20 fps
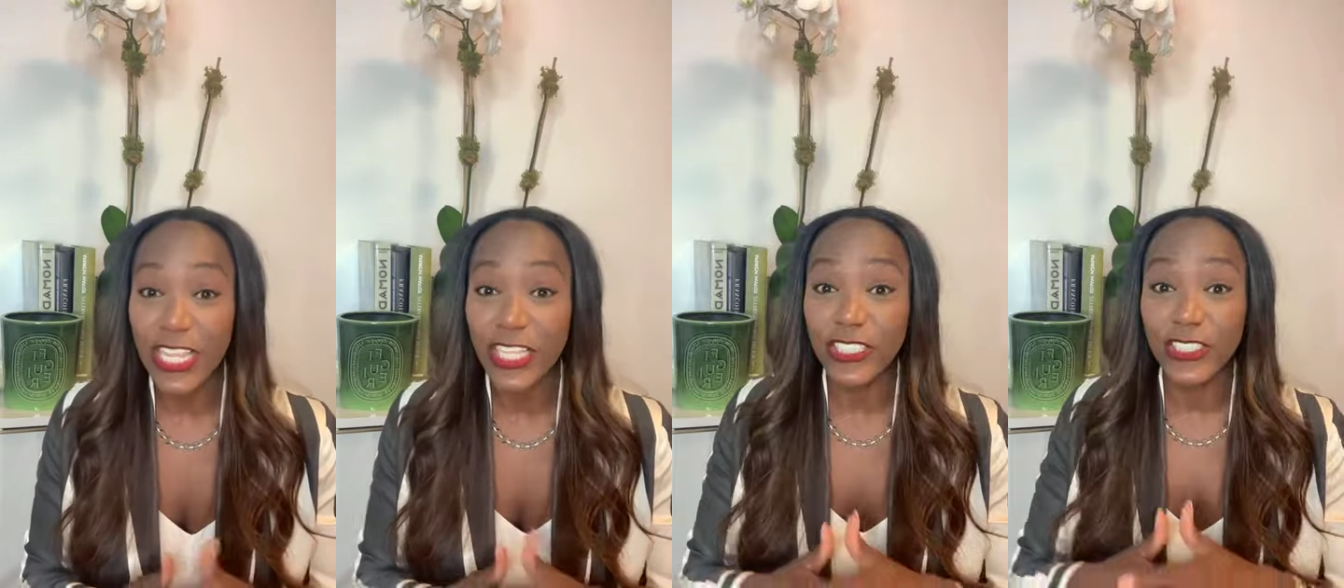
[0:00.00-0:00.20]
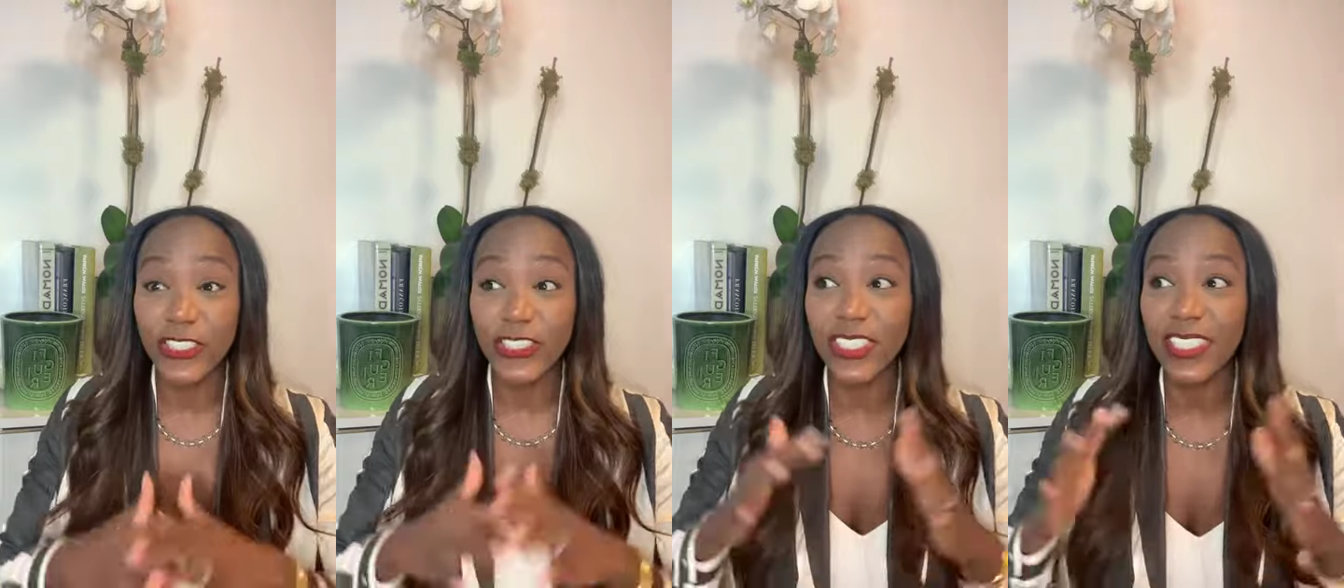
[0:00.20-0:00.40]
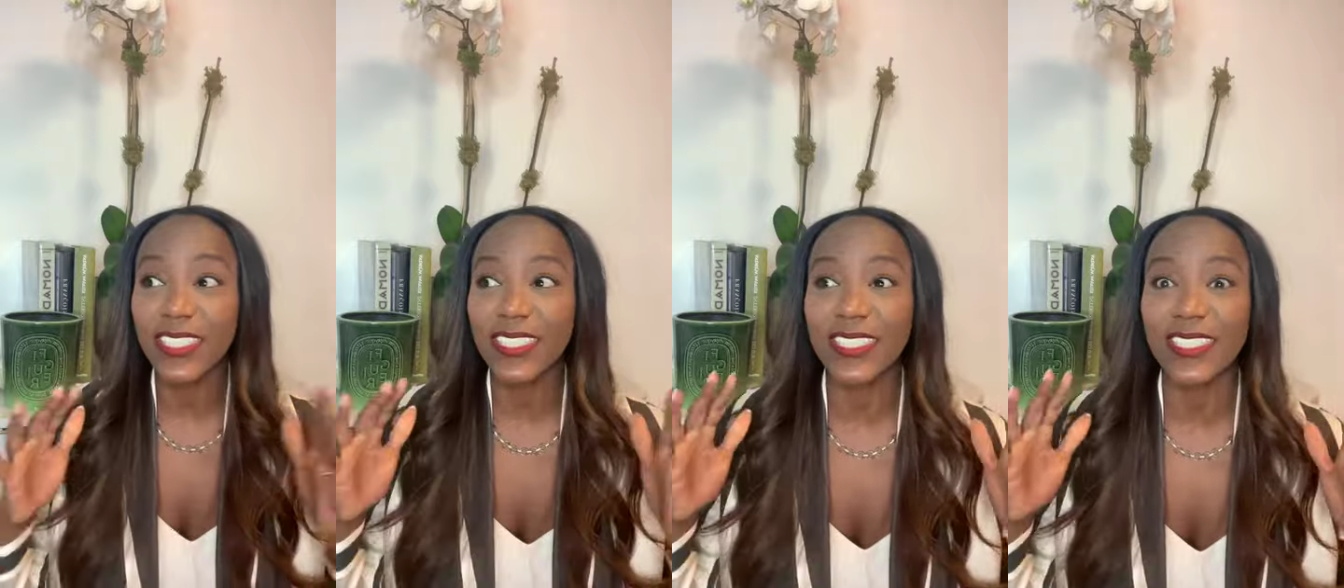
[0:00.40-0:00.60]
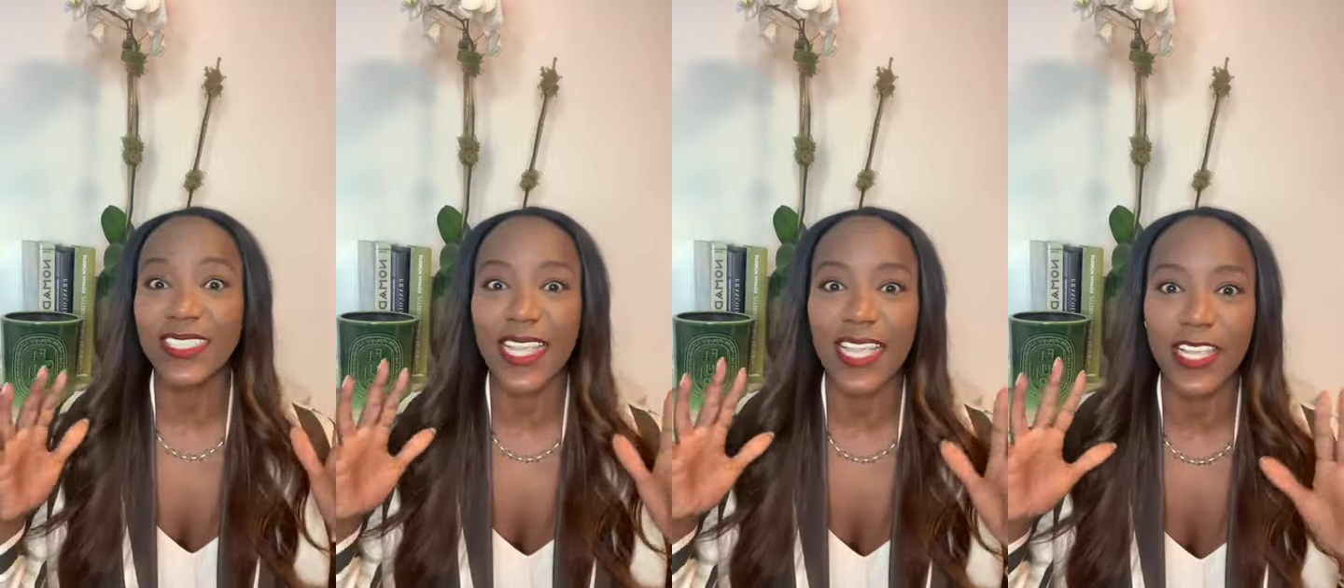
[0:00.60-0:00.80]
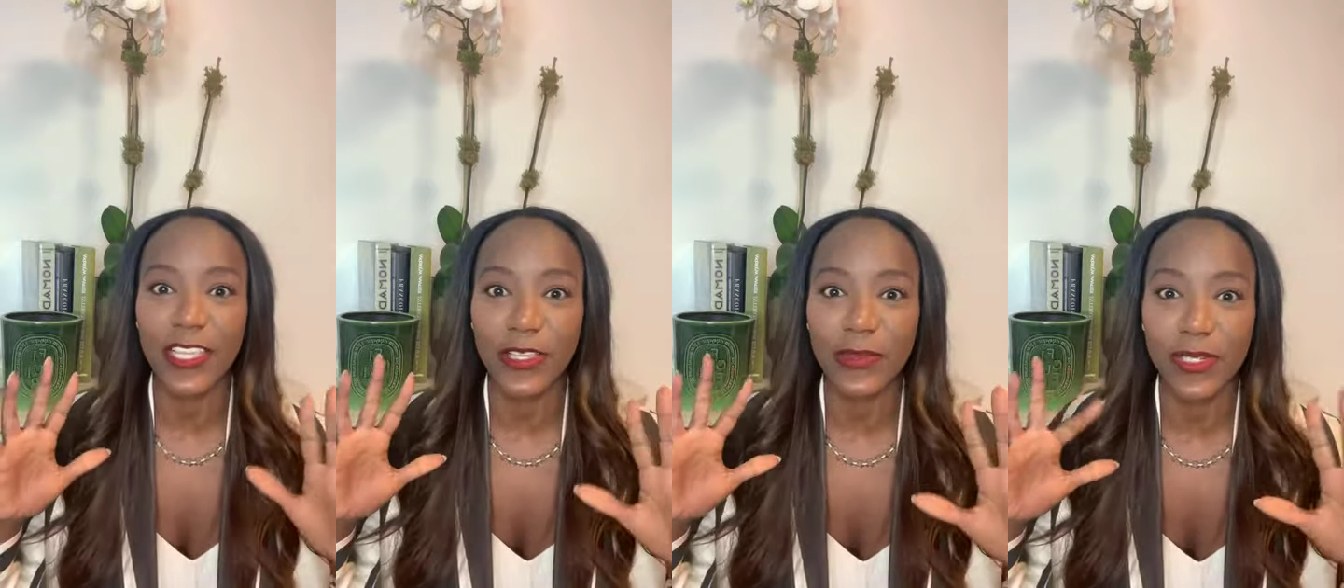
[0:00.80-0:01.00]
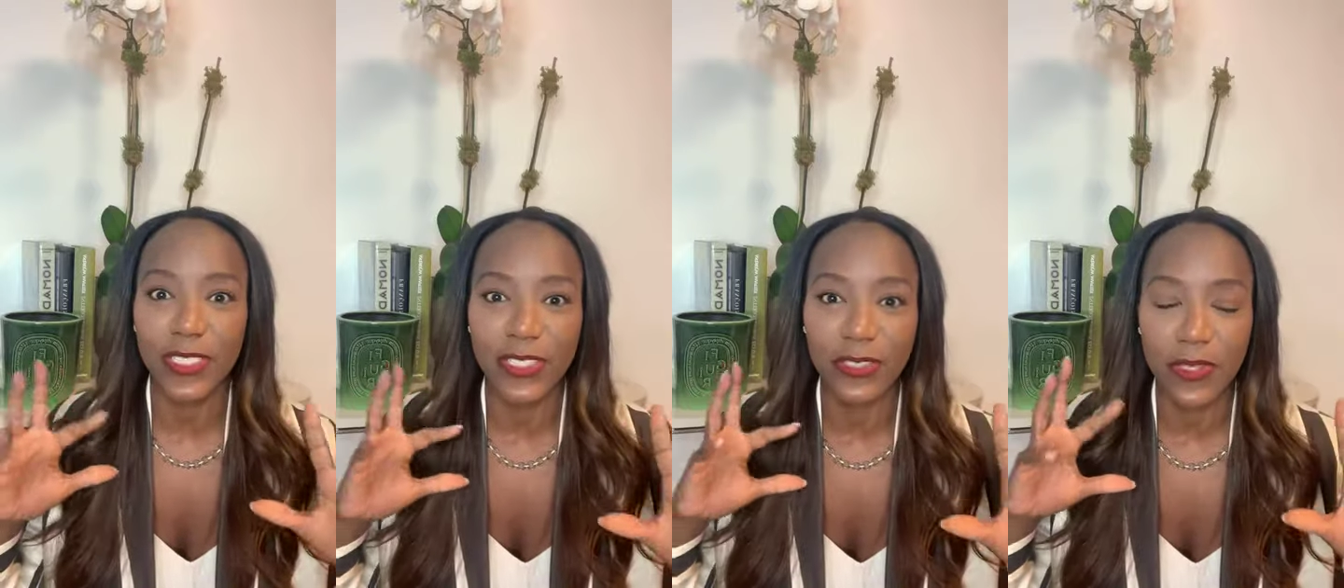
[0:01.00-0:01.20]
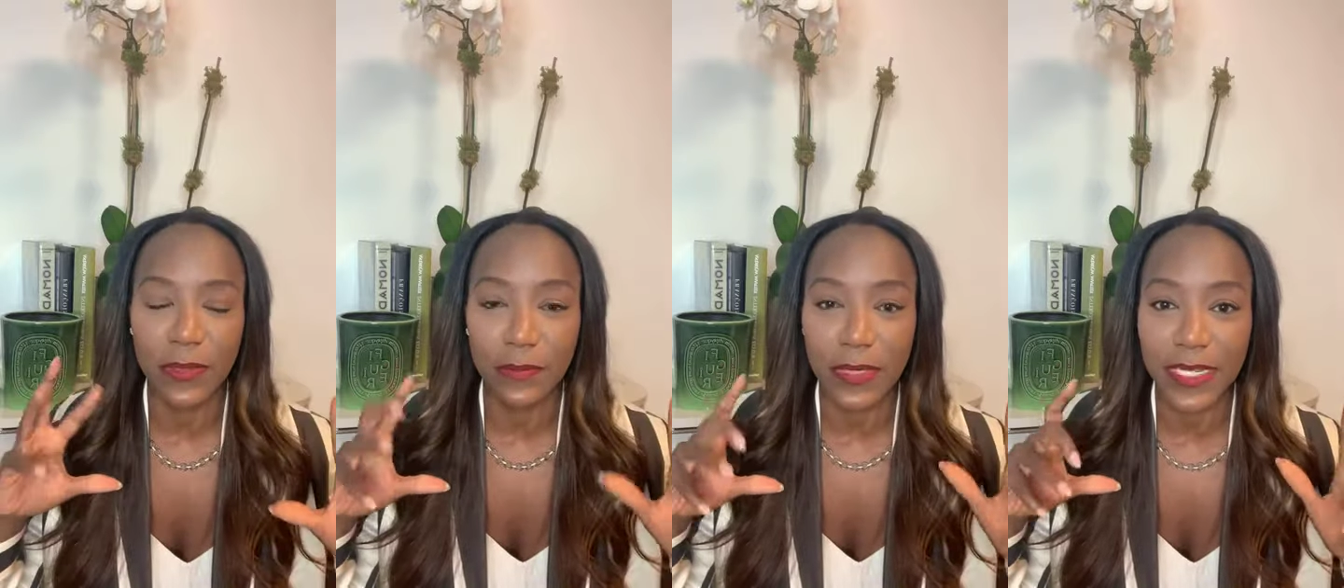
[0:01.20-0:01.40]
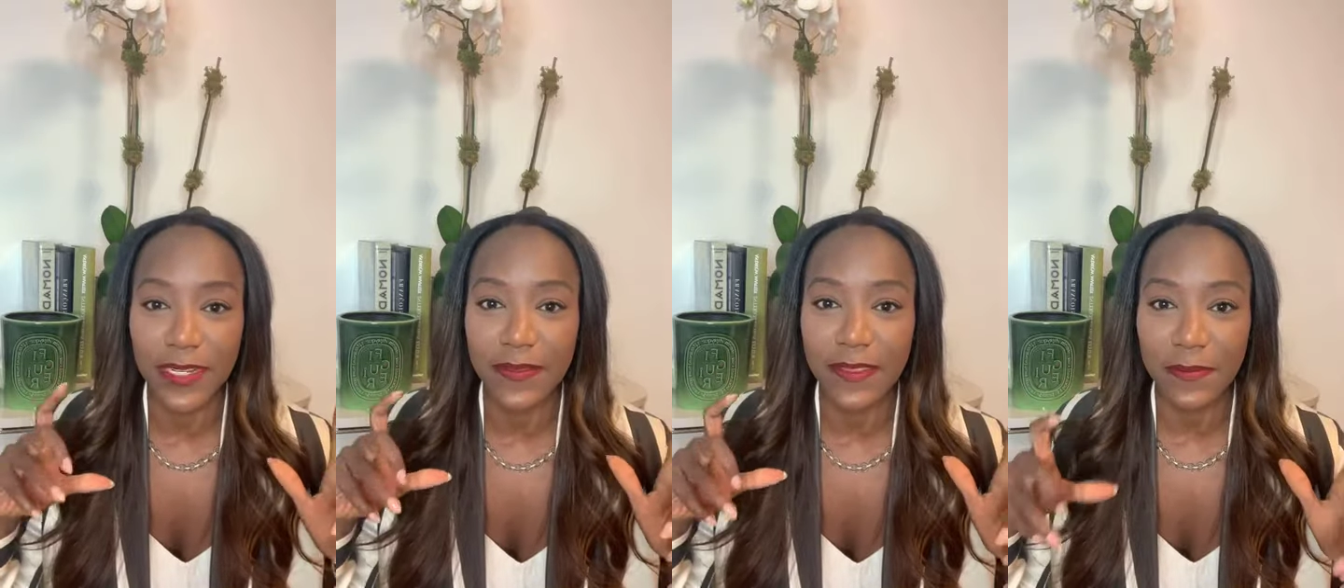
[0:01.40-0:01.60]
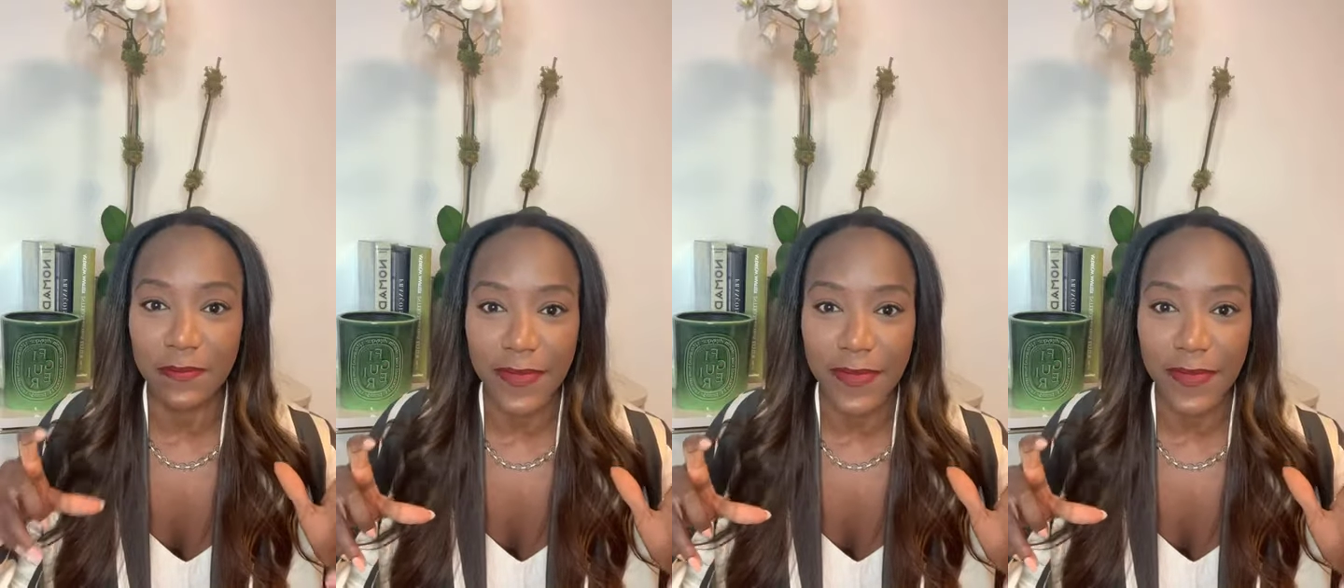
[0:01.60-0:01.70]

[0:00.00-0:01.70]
So just to take you into a bit of the